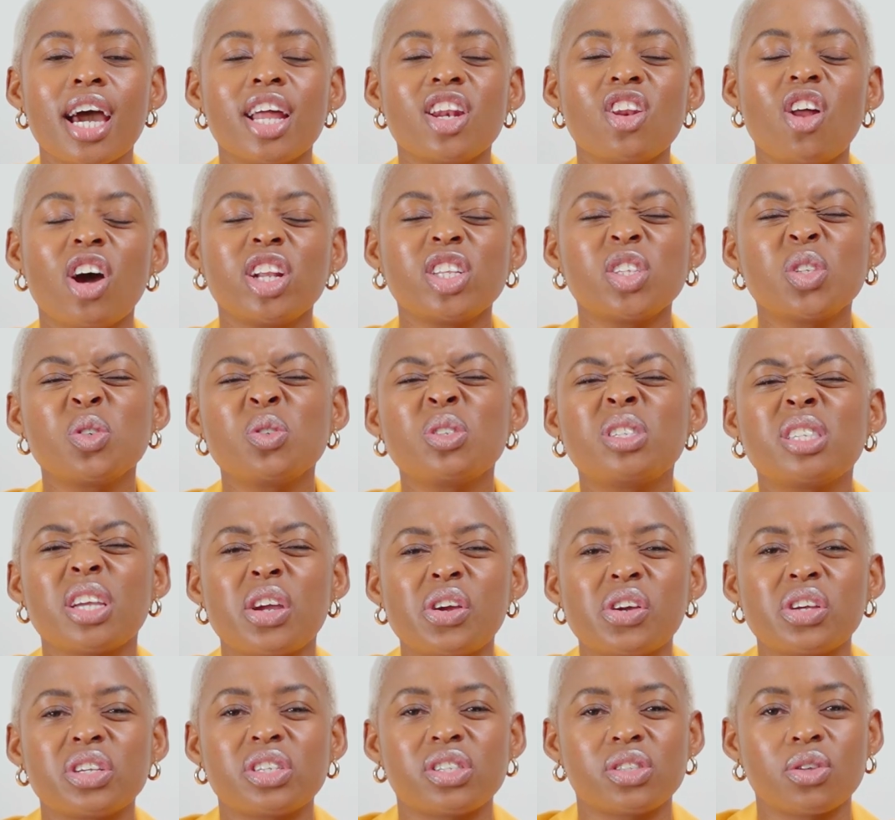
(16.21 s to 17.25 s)
Not too
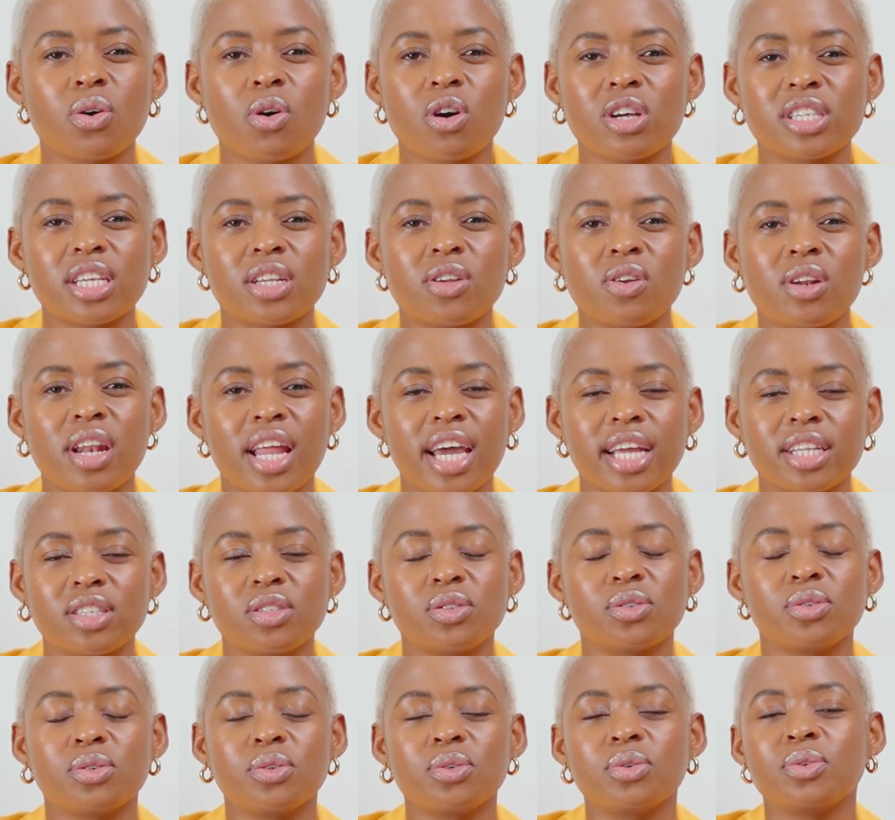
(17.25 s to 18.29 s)
serious though, because I don't like
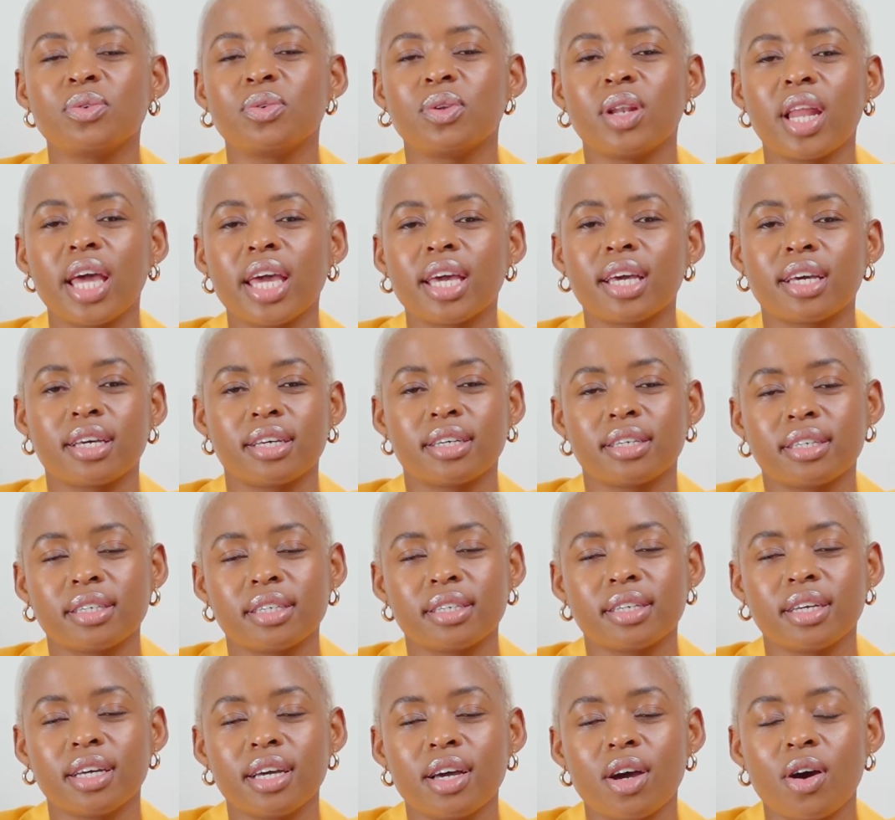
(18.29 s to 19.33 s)
to
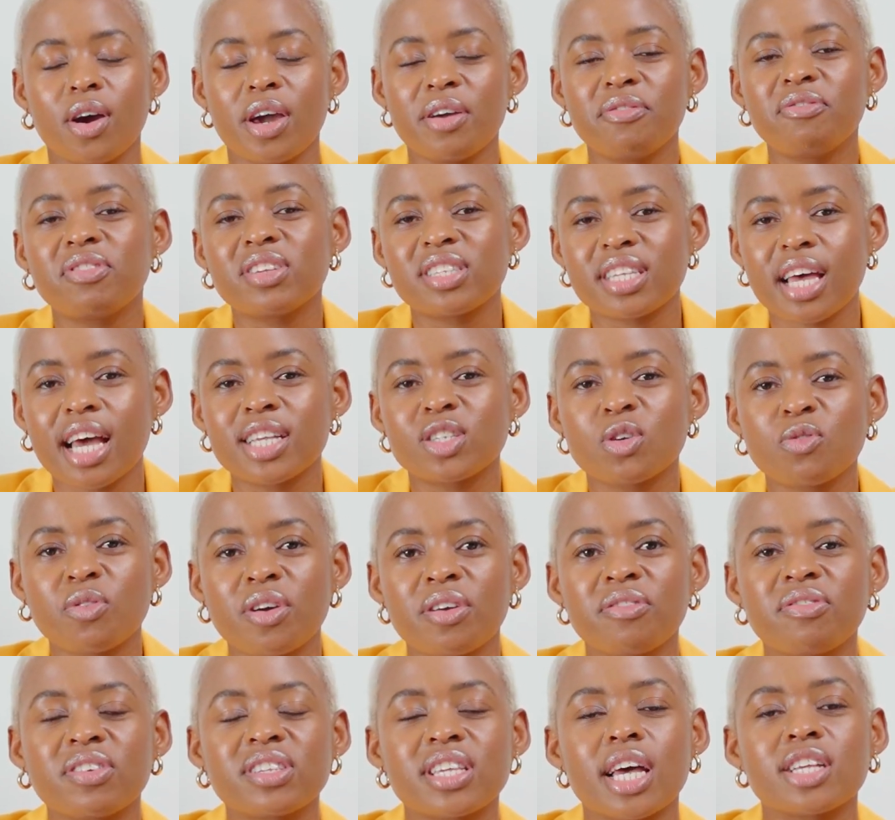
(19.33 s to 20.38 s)

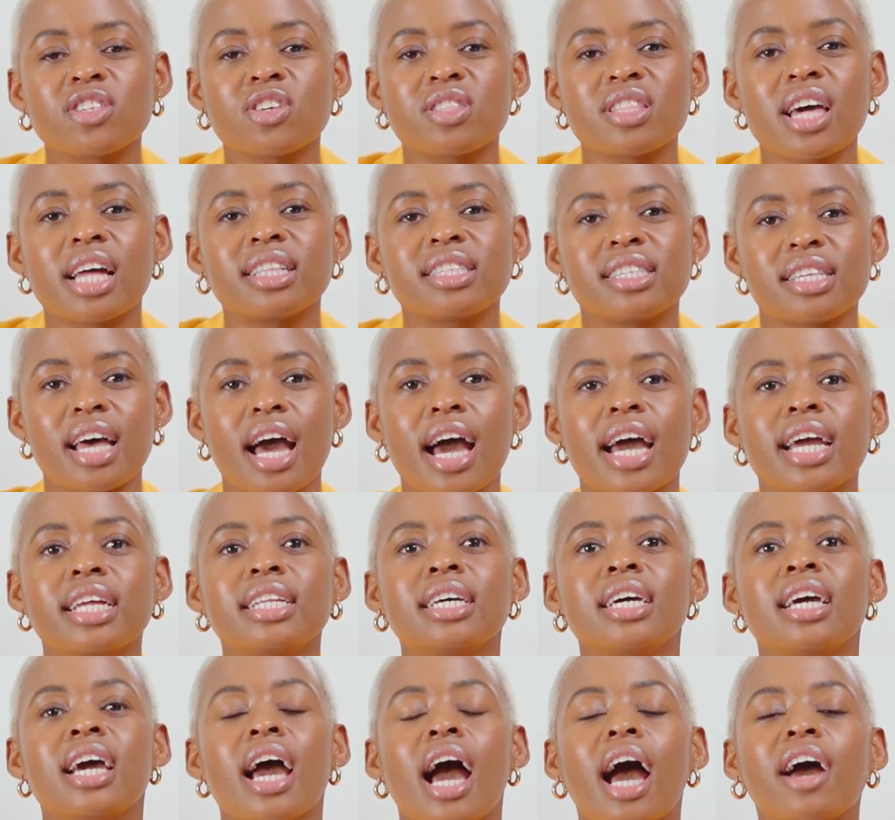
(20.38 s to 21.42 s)
overemphasize on that side.